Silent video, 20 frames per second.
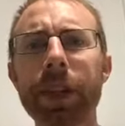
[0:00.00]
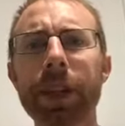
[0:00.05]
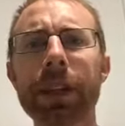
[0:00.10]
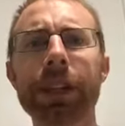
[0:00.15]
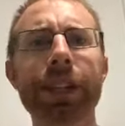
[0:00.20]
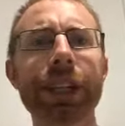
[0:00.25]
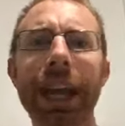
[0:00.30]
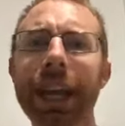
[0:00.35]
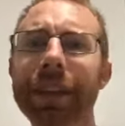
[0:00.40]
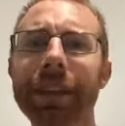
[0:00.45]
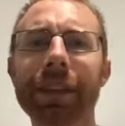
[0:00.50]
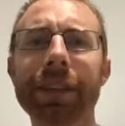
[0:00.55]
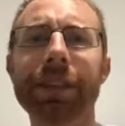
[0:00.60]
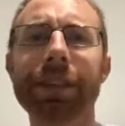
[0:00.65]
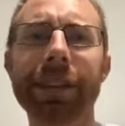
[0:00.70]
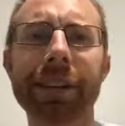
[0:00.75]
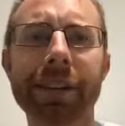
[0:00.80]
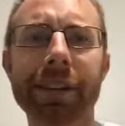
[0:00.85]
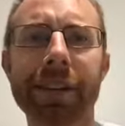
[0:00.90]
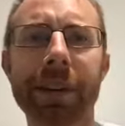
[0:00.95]
shake the
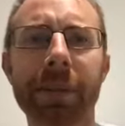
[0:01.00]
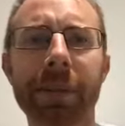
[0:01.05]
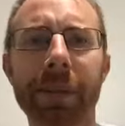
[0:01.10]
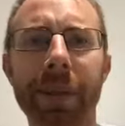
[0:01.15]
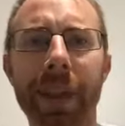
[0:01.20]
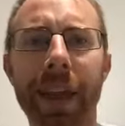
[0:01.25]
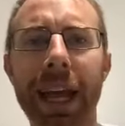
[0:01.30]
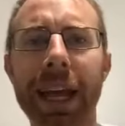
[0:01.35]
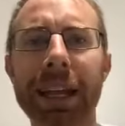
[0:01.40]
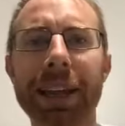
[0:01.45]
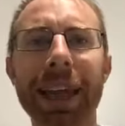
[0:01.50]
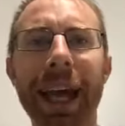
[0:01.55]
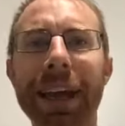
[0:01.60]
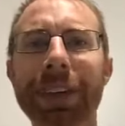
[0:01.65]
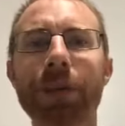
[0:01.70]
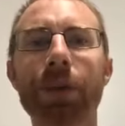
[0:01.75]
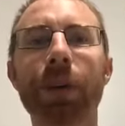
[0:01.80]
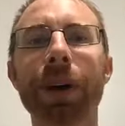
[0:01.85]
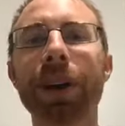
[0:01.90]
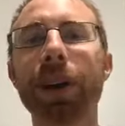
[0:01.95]
system. Like
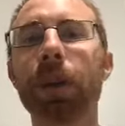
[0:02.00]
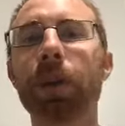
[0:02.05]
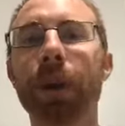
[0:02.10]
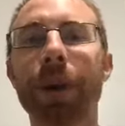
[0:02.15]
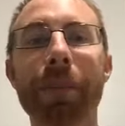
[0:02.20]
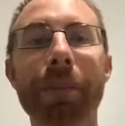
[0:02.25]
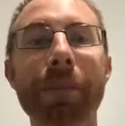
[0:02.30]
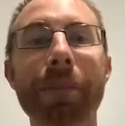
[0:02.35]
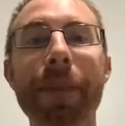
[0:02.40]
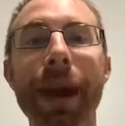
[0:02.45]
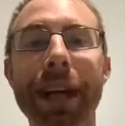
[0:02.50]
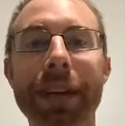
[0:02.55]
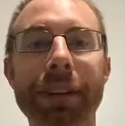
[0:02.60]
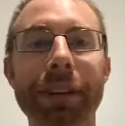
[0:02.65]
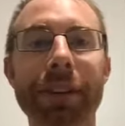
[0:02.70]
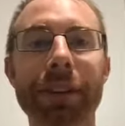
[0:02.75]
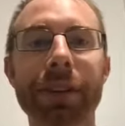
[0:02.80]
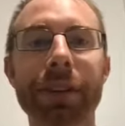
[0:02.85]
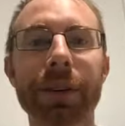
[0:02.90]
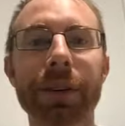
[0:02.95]
that's what you were meant
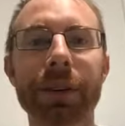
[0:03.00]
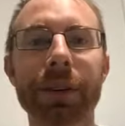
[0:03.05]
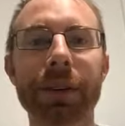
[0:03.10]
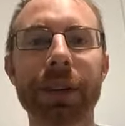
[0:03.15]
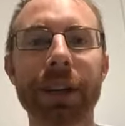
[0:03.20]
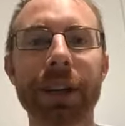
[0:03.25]
to do.